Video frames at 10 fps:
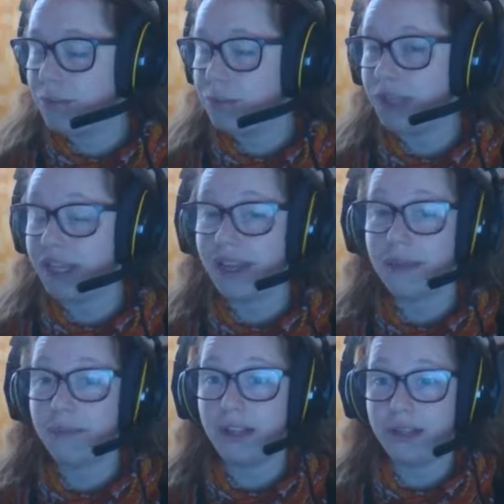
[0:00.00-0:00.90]

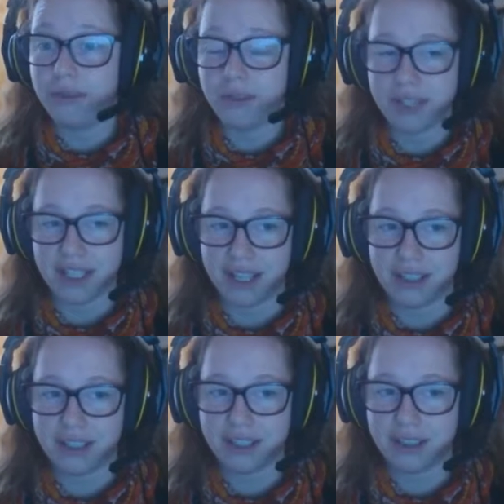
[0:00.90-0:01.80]
became a lover of
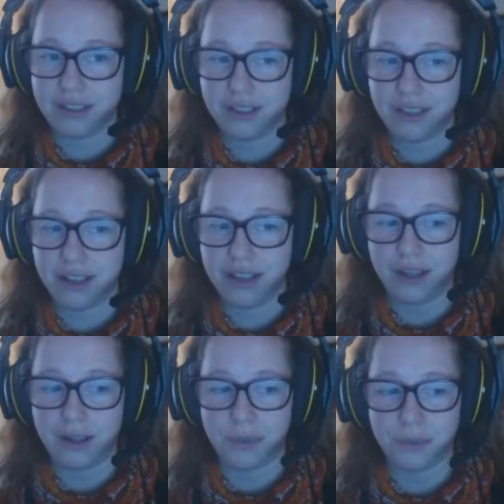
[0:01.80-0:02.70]
snakes
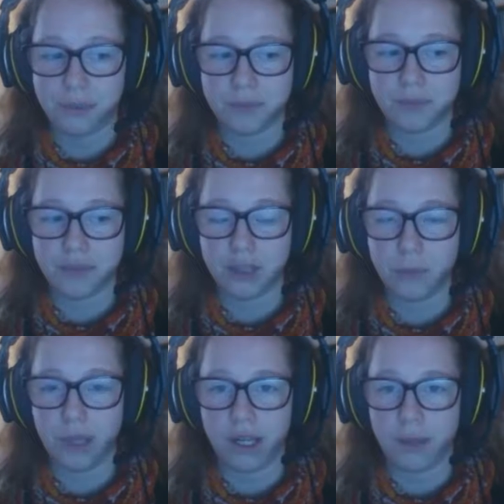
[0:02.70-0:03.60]

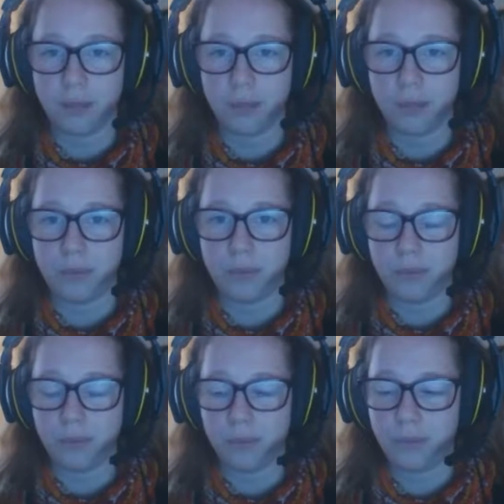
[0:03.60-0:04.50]
when
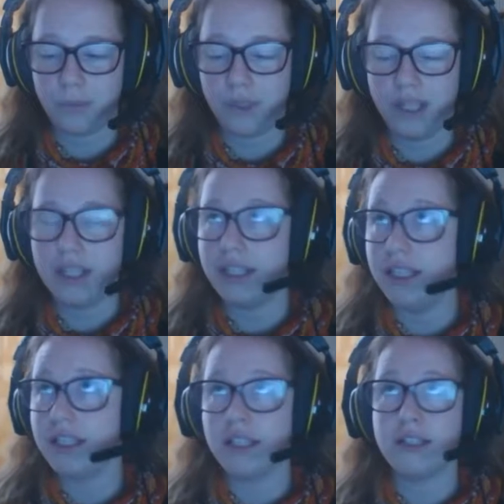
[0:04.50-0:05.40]

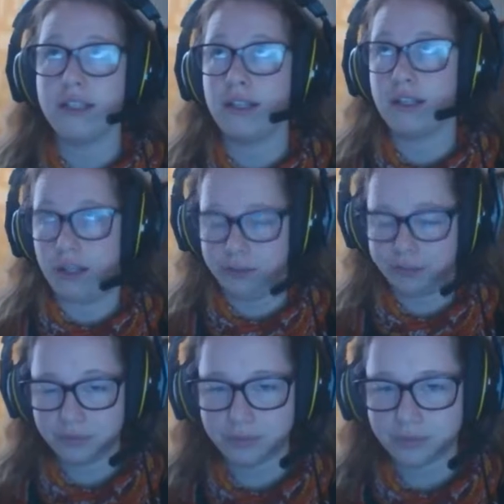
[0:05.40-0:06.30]
years and years and years ago,
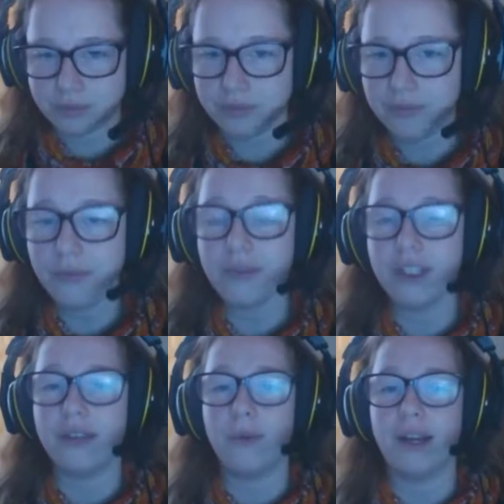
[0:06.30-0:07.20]

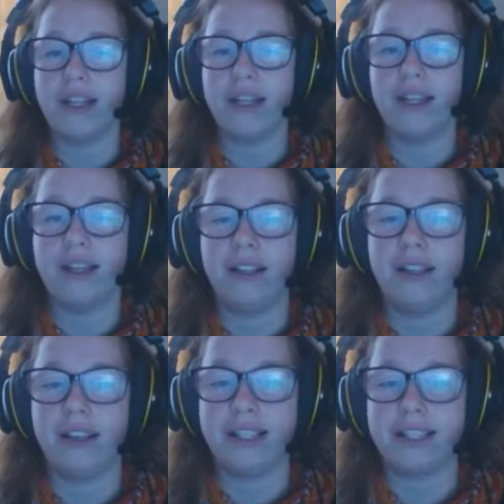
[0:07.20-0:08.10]
when
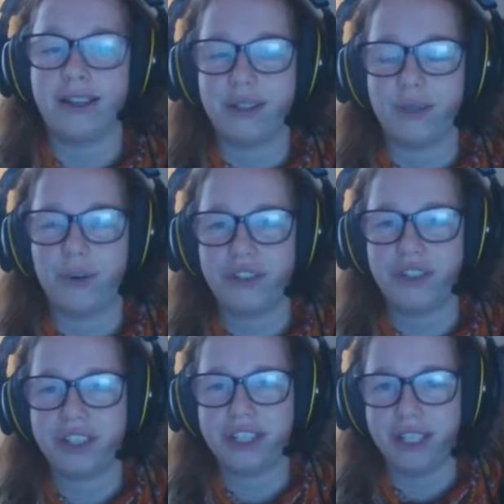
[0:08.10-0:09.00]
I started to
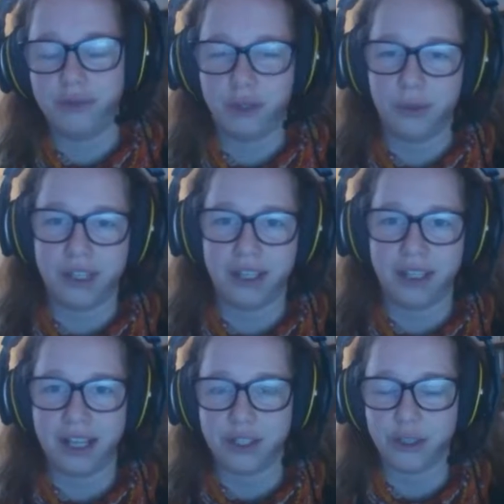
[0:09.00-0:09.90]
watch Steve Irwin
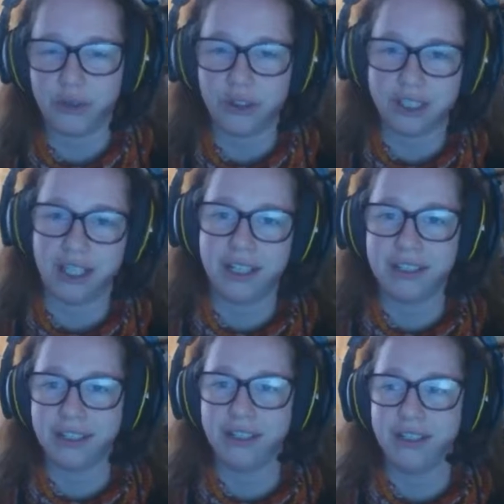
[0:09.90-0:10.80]
as the crocodile
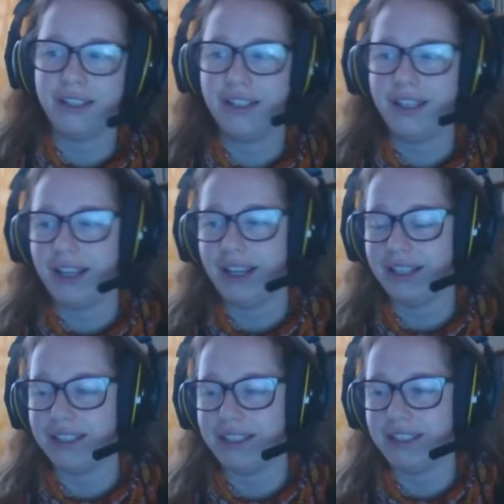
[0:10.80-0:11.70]
hunter
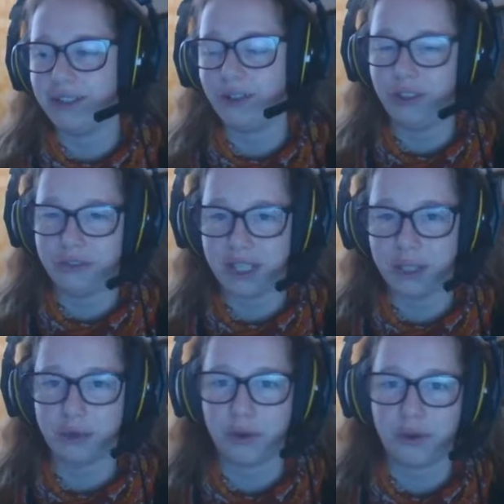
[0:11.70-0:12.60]
and all of his
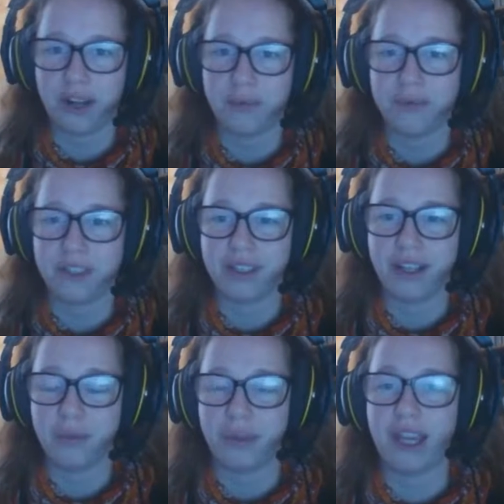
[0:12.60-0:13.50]
programs, and
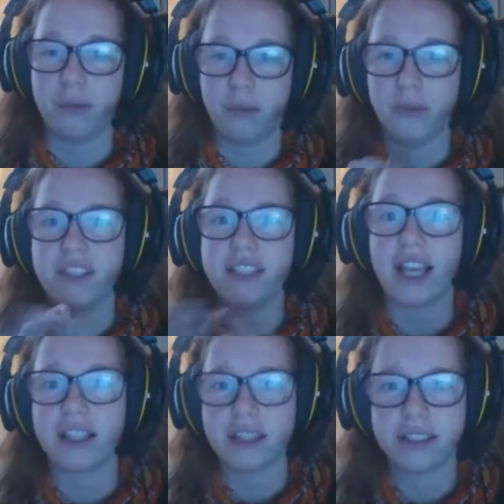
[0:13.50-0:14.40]
I became
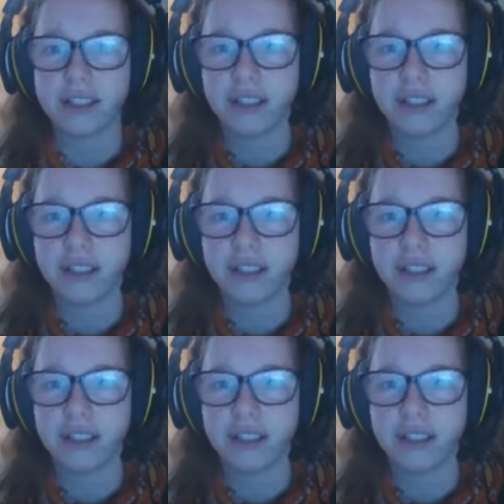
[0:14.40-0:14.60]
obsessed.